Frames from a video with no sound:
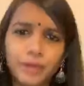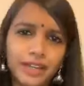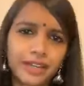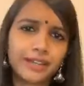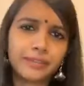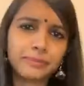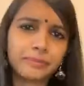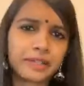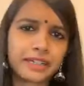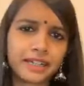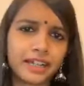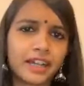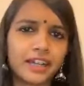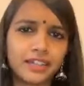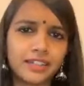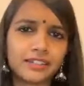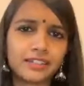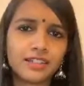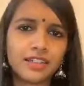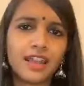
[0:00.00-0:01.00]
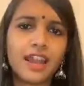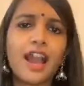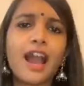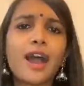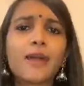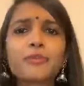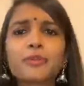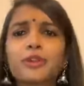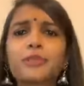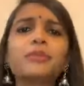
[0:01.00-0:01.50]
pakdam pakdai.
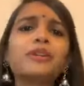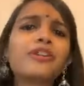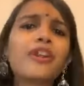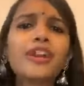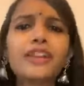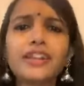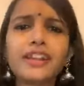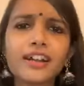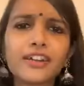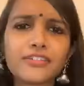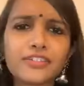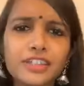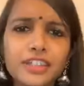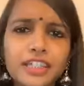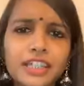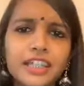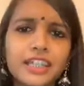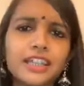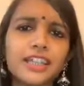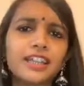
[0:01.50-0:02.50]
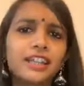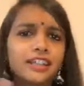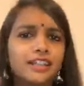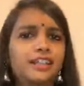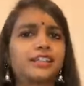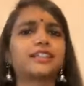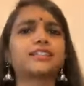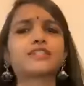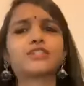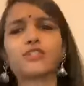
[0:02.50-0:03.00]
I'm going to be running after the kid and the
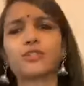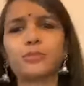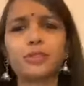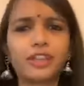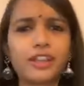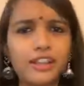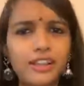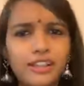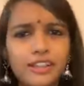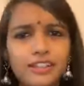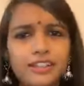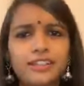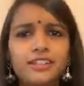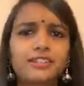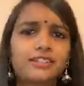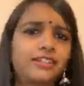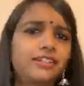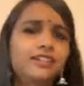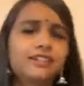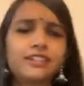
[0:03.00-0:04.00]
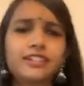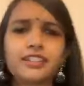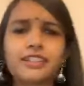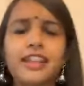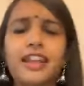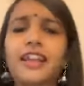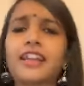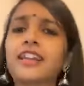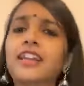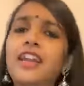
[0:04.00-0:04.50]
kid is going to be running and here and
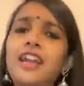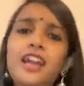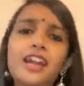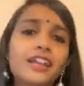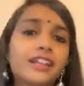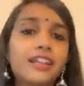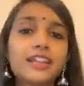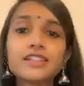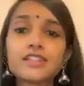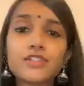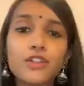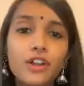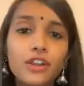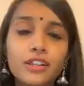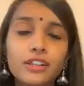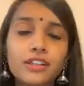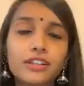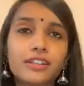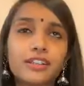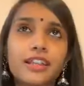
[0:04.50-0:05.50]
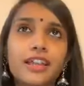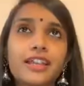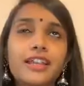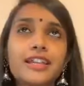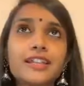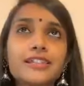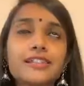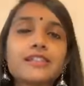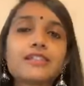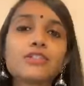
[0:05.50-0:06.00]
there. There
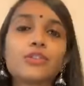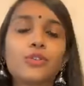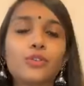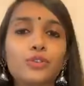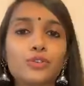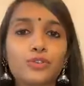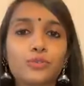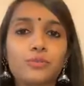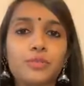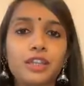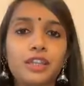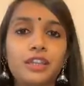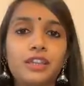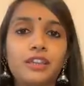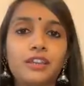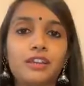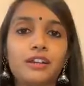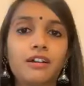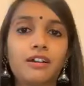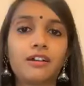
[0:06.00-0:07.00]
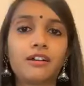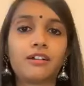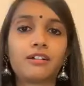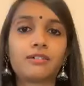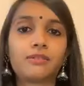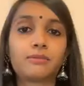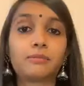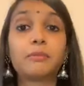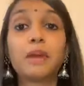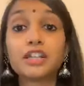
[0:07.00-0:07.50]
isn't going to be
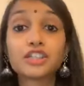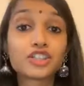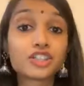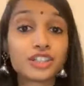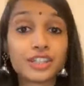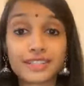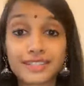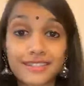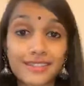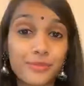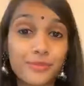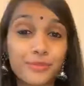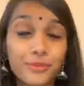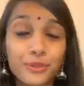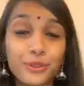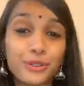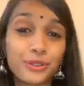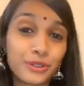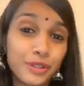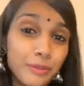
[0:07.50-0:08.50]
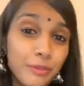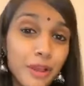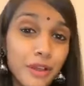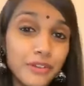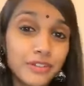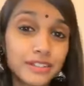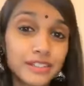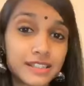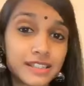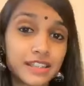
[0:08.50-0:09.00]
much that's going to come
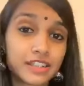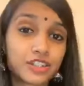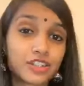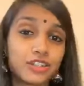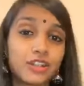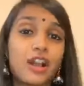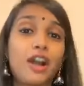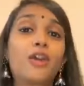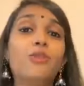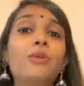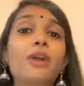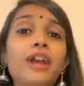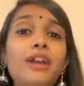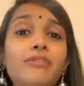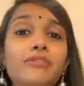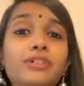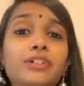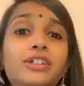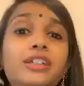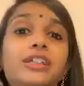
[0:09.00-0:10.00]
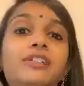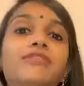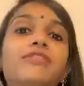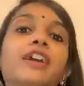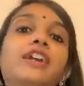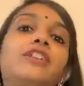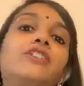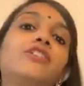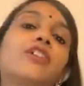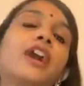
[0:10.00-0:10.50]
out of the session. However, if
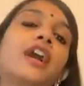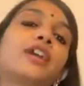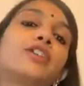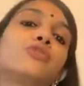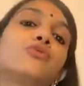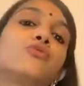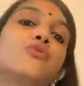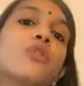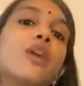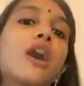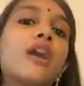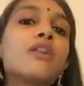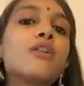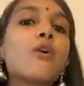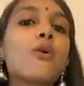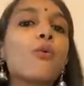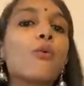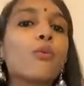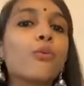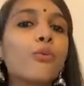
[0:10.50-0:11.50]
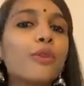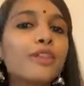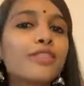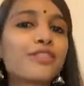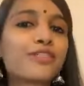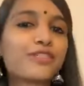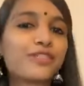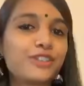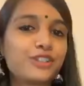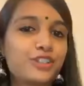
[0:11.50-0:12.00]
I try to run
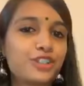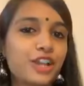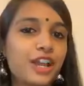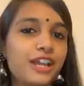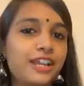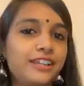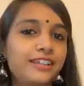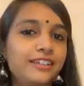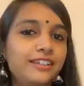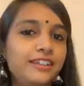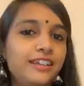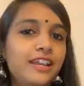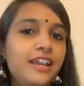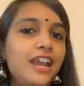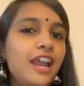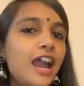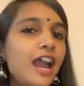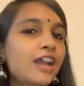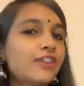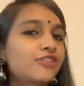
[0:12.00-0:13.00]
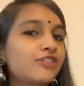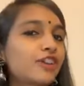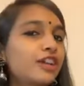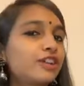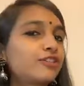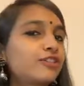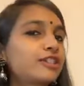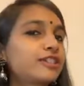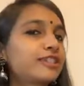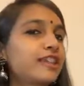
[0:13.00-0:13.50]
with the child and
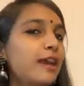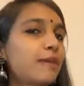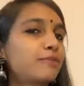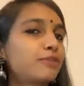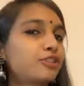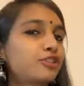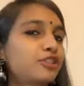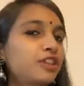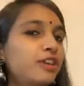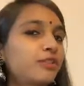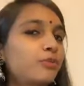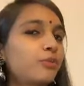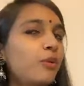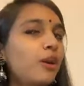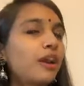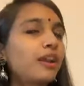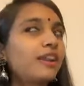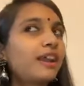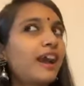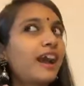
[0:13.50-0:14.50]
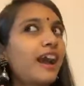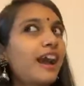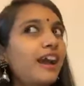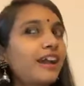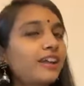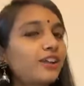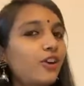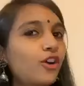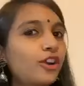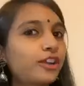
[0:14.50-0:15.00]
try to establish that one
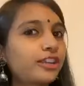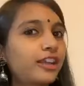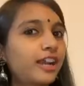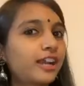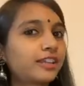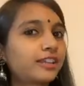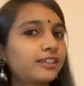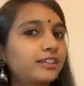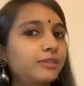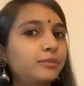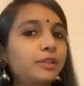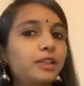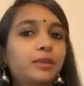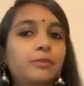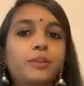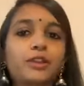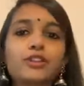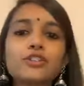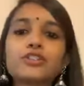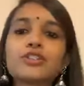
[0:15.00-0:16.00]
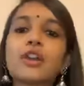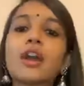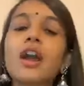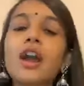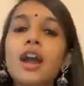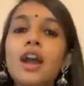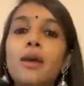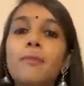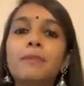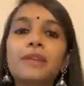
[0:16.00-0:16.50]
eye contact in the middle, because
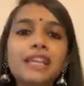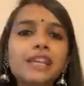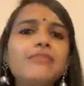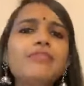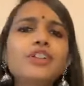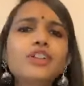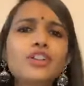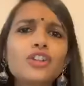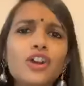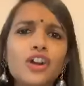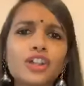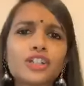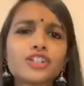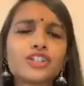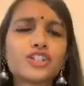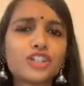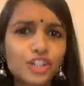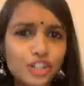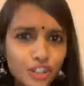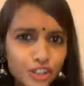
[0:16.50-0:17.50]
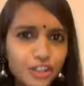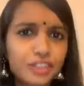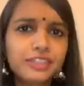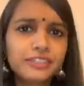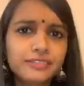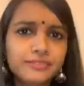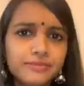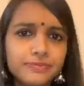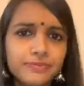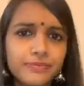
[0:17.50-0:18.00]
believe it or not, children,
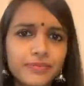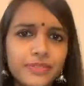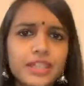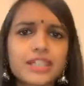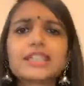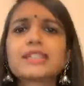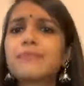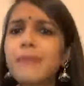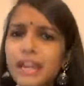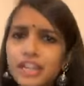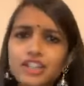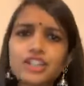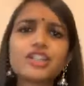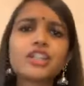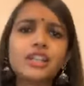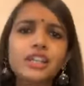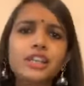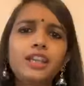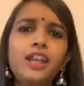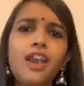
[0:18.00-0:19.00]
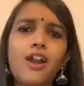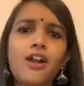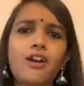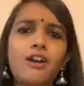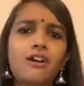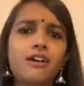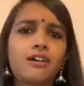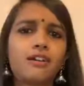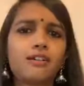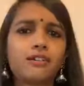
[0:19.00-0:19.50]
especially
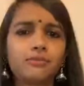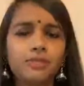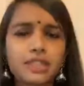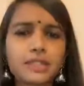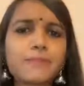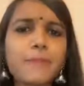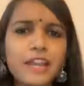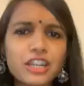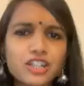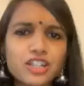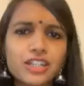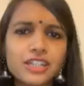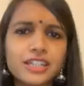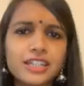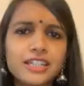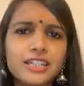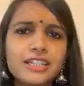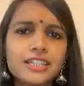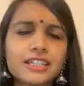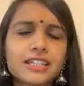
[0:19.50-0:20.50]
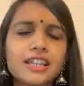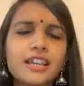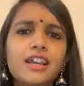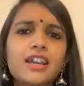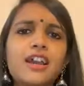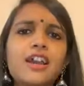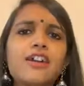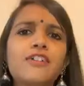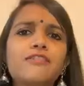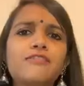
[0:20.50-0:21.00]
with special needs,
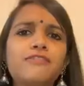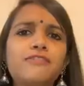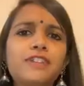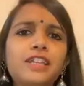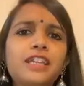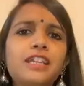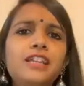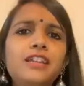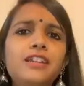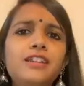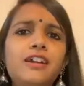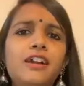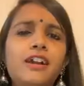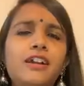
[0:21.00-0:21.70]
feel